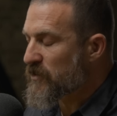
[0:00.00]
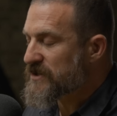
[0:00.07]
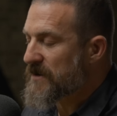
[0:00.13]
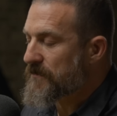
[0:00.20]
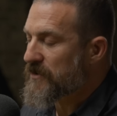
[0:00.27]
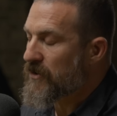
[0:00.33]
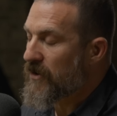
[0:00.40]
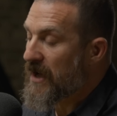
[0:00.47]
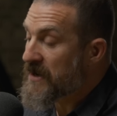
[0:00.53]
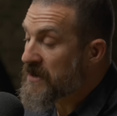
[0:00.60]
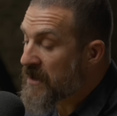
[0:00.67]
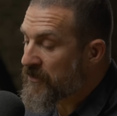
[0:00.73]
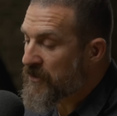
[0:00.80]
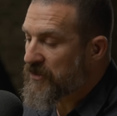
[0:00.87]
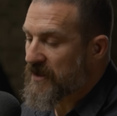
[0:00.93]
more typical.
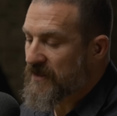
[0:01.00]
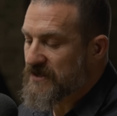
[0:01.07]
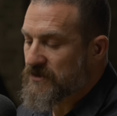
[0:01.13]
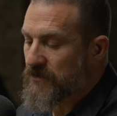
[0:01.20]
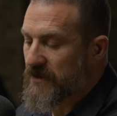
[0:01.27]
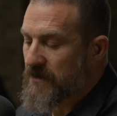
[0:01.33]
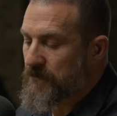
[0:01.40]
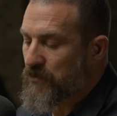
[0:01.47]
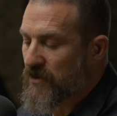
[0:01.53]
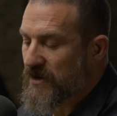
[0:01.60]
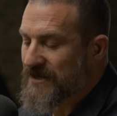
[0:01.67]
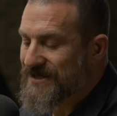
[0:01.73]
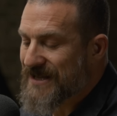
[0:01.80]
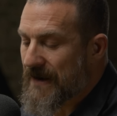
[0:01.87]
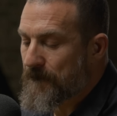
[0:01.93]
Another thing that's really
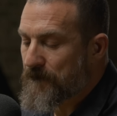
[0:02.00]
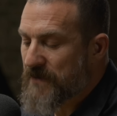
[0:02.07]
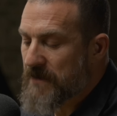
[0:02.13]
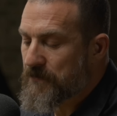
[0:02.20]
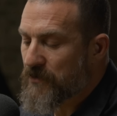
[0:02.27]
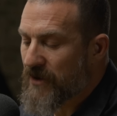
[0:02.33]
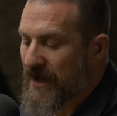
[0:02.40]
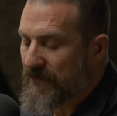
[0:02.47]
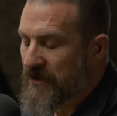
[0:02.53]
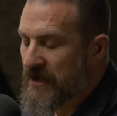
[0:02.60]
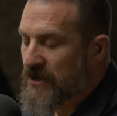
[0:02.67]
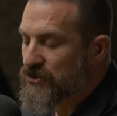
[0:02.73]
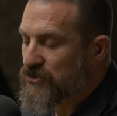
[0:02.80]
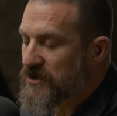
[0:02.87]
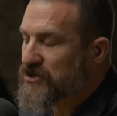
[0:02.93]
important is that people have
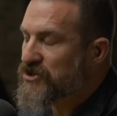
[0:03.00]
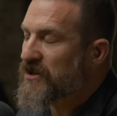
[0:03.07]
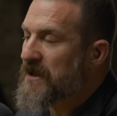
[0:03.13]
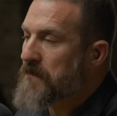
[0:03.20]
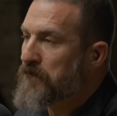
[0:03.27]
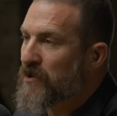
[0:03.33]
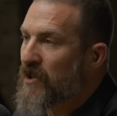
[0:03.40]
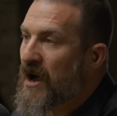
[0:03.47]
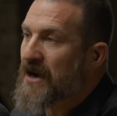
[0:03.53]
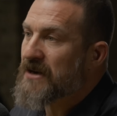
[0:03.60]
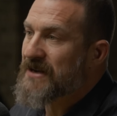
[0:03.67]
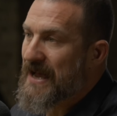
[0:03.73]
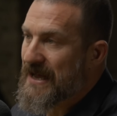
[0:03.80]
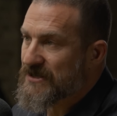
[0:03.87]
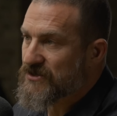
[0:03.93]
traditionally
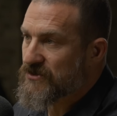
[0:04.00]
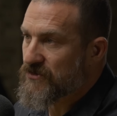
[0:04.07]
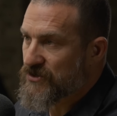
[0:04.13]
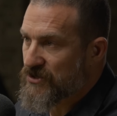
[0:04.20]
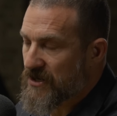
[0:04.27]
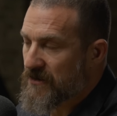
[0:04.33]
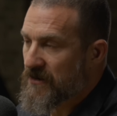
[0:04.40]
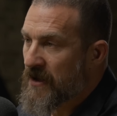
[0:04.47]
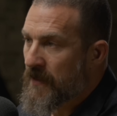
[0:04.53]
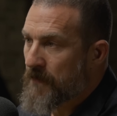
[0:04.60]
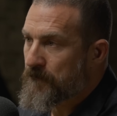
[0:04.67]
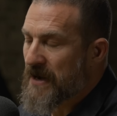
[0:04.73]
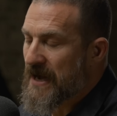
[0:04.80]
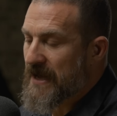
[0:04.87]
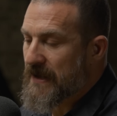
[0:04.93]
blocked estrogen
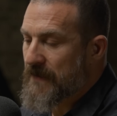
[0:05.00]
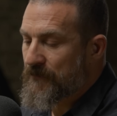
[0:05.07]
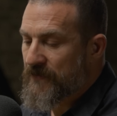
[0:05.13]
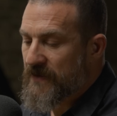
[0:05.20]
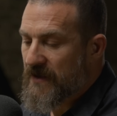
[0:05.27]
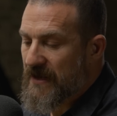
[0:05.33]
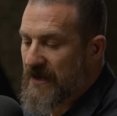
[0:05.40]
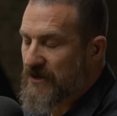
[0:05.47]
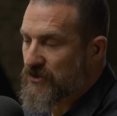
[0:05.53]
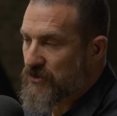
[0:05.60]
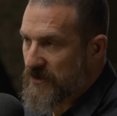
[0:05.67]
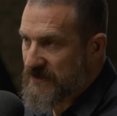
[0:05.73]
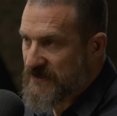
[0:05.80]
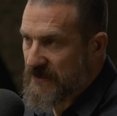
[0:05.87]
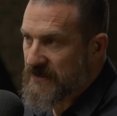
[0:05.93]
by
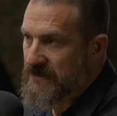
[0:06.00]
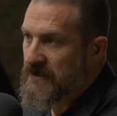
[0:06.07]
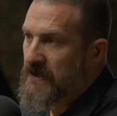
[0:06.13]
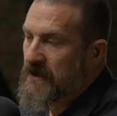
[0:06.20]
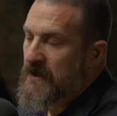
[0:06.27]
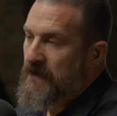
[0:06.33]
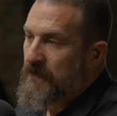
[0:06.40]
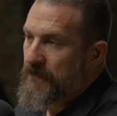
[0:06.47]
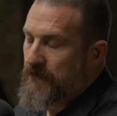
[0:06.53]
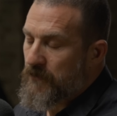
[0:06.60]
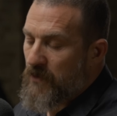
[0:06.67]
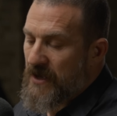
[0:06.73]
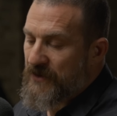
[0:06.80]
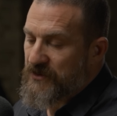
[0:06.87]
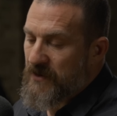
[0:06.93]
increases
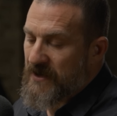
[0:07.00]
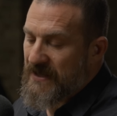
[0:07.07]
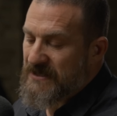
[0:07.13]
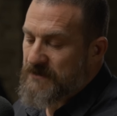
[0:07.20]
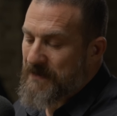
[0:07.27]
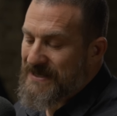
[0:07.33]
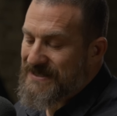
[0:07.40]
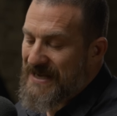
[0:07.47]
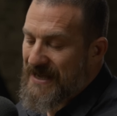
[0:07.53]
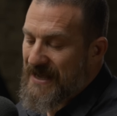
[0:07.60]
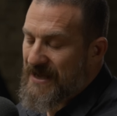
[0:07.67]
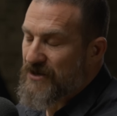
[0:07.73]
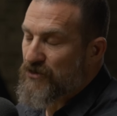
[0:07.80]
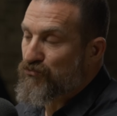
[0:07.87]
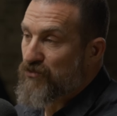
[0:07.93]
while doing this by
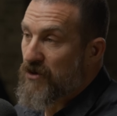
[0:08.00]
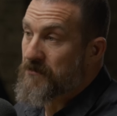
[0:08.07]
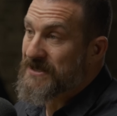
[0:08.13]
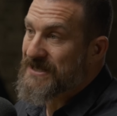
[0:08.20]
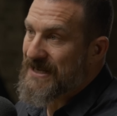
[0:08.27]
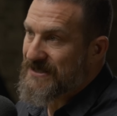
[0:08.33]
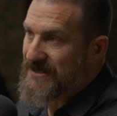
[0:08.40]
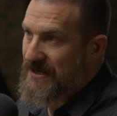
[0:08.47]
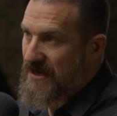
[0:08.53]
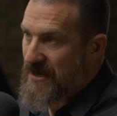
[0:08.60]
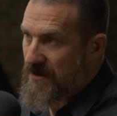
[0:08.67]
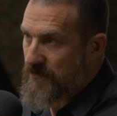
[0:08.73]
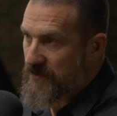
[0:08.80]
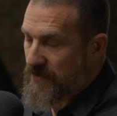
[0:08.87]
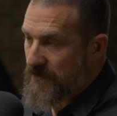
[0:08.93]
taking an aromatase
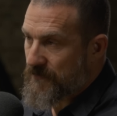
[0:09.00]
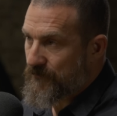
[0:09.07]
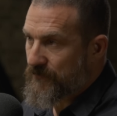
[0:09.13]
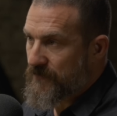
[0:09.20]
inhibitor.